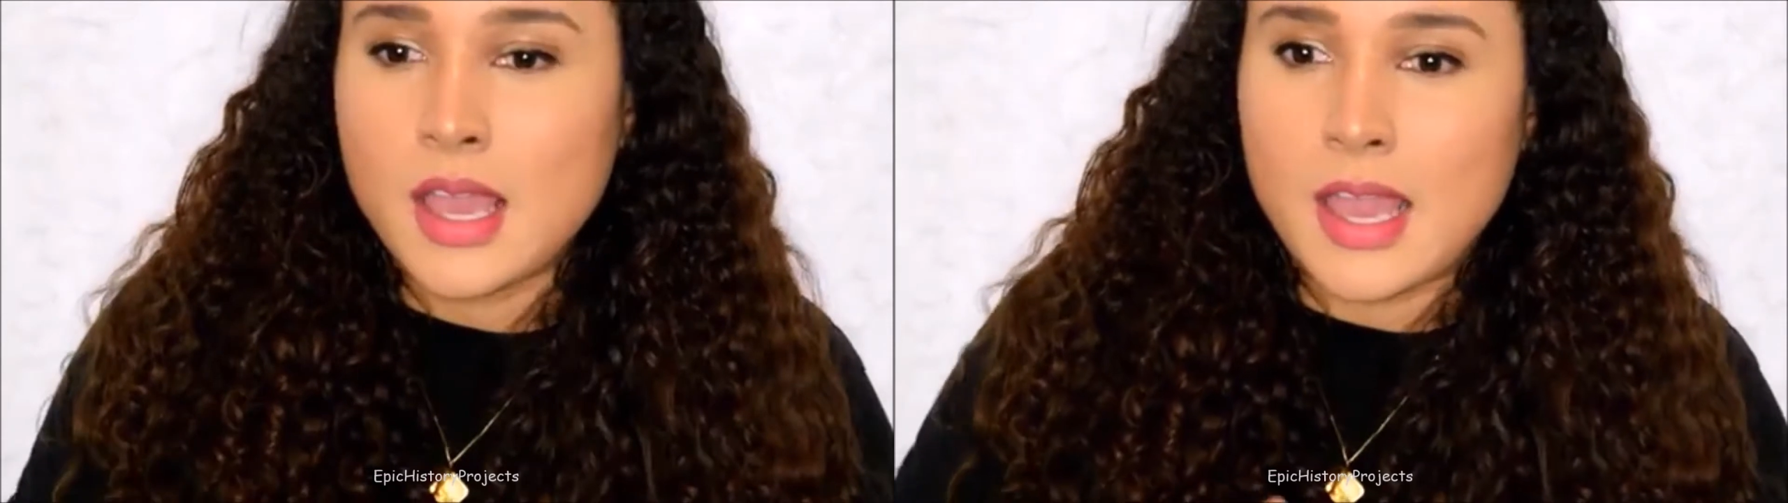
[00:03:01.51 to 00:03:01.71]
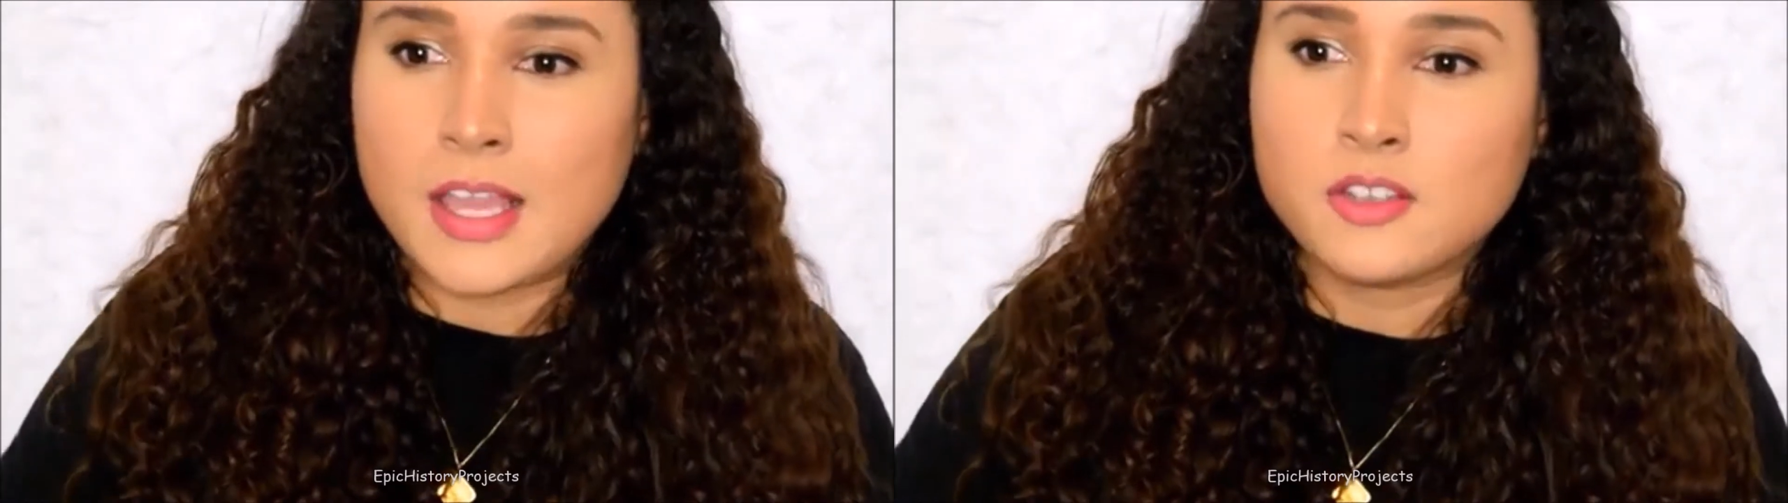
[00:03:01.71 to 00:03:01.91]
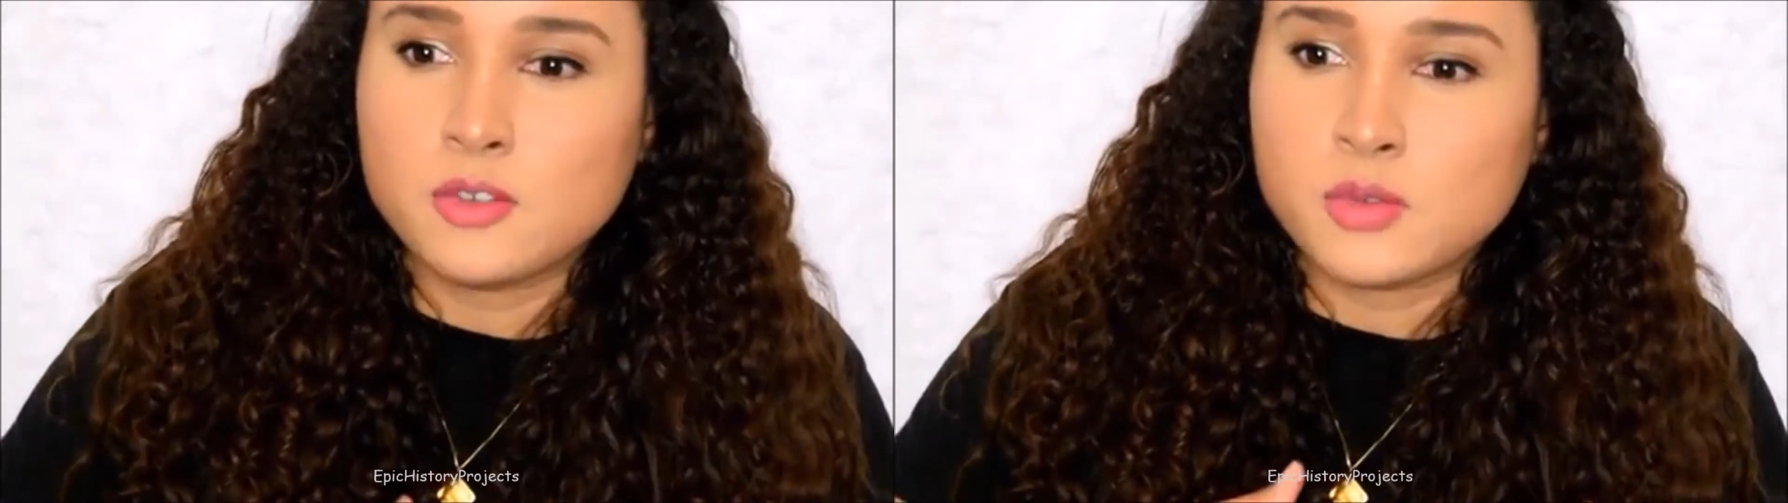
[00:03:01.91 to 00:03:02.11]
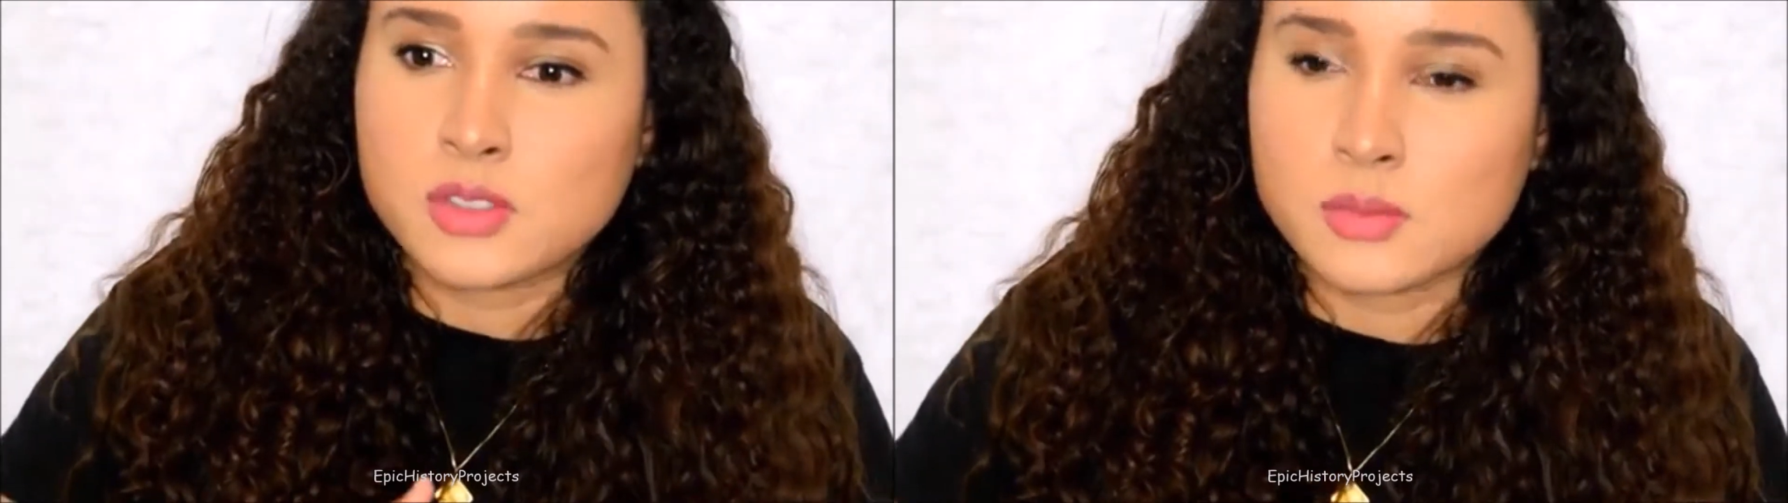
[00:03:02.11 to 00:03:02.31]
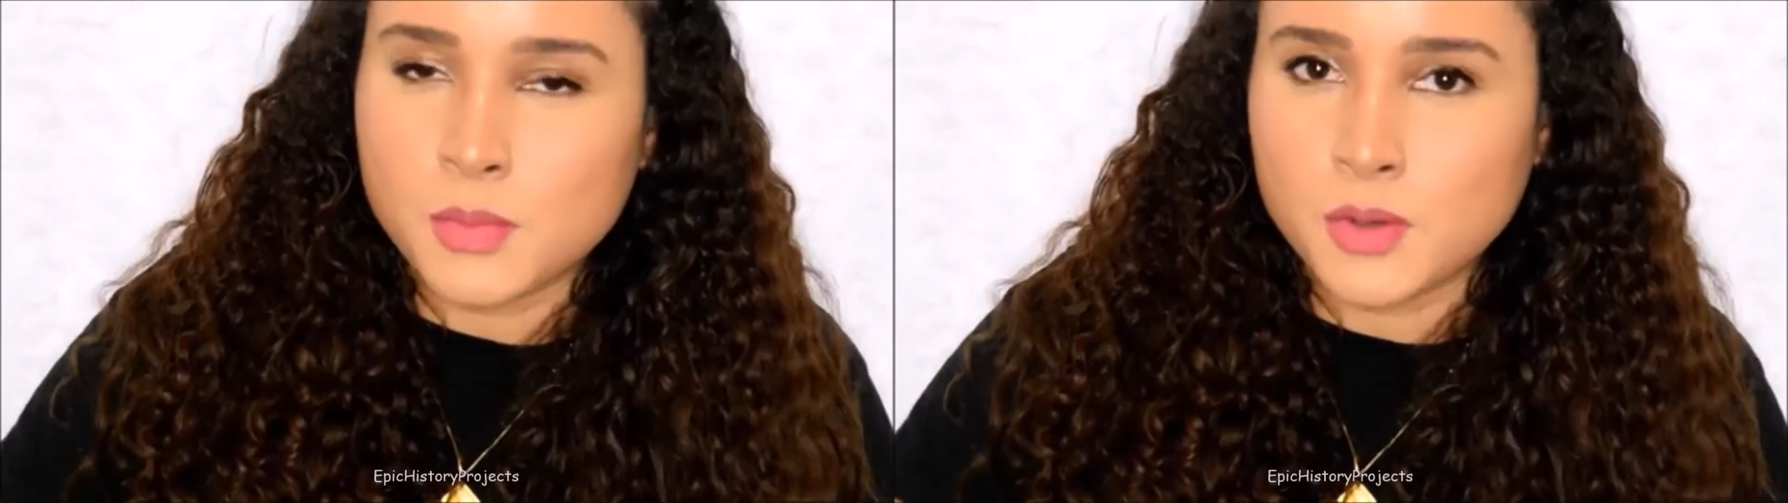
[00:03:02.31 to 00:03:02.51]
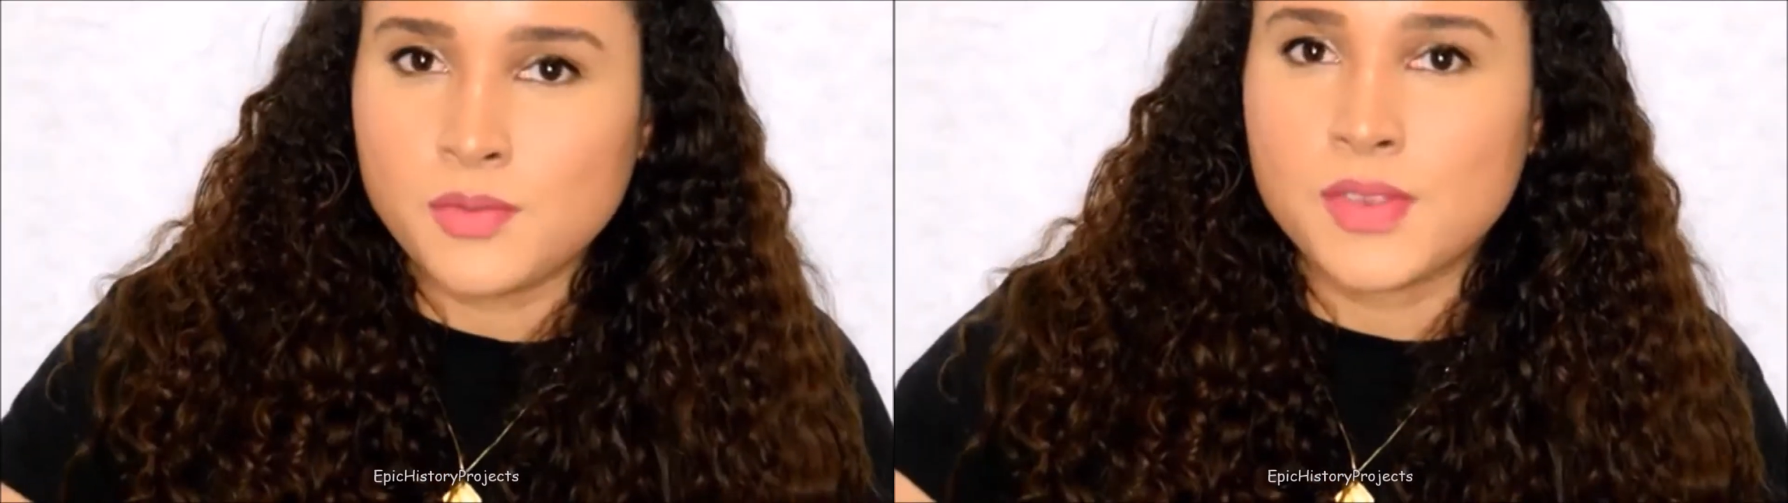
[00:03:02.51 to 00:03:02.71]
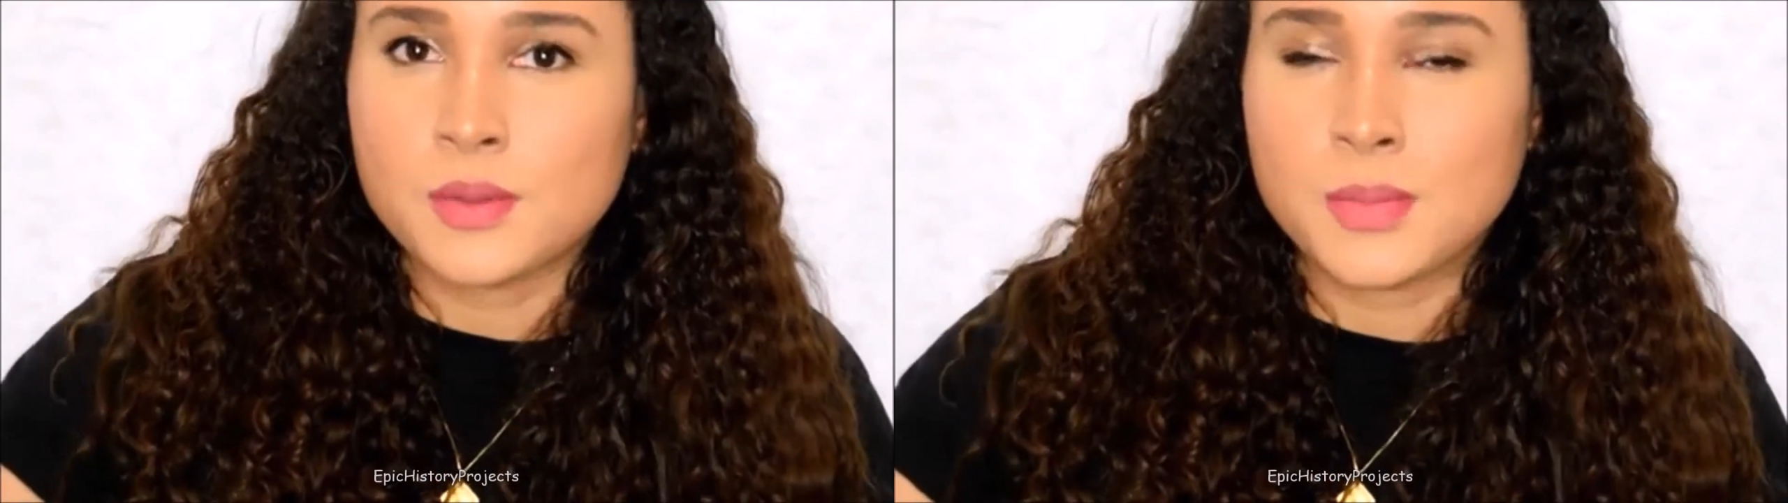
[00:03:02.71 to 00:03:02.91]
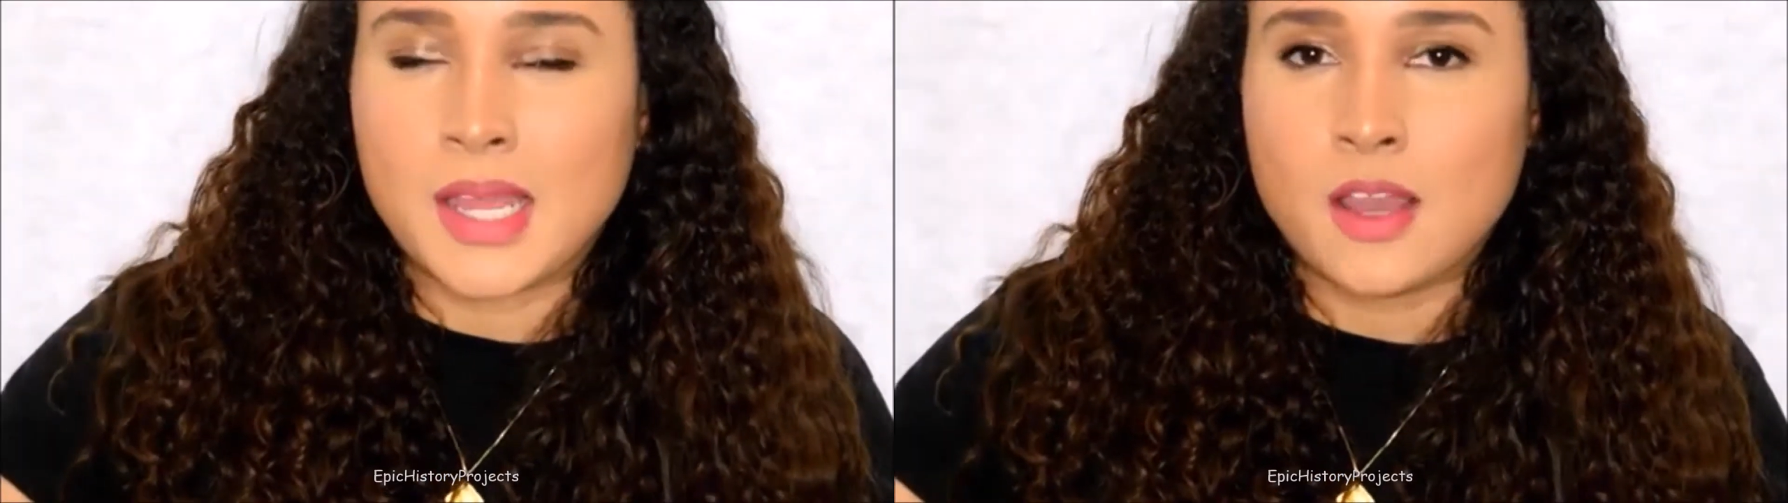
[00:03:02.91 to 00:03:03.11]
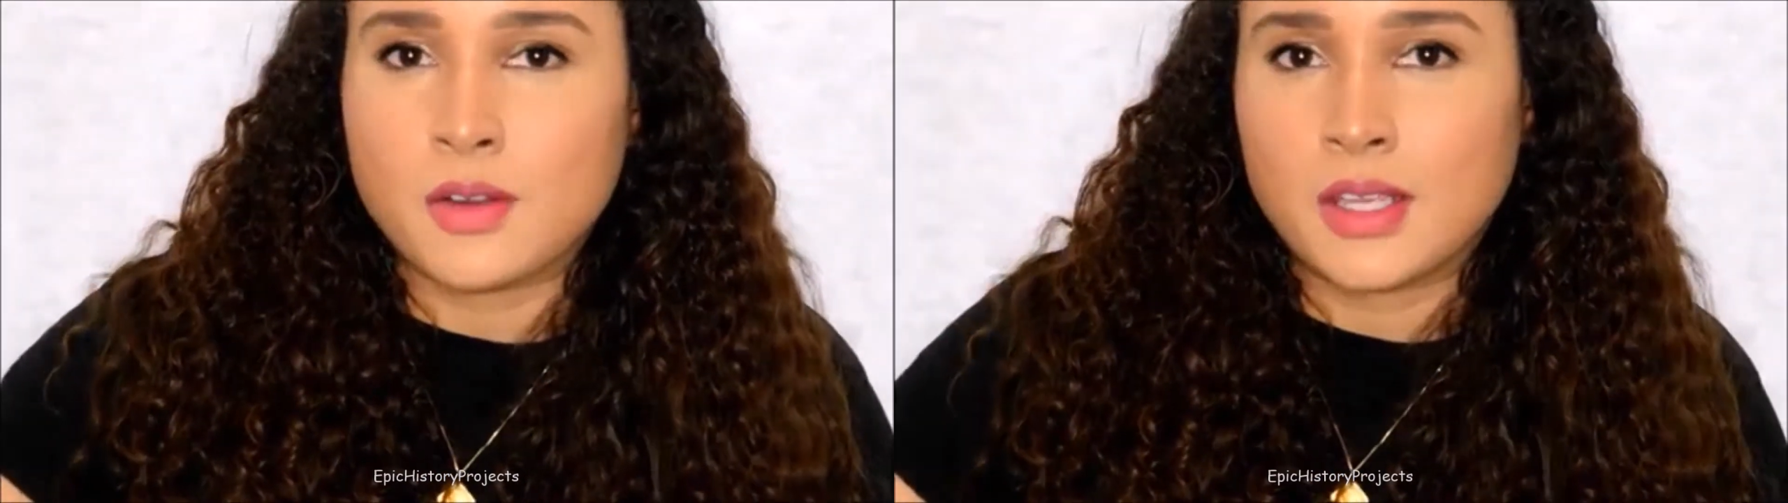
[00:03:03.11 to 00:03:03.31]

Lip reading: And you smooth them down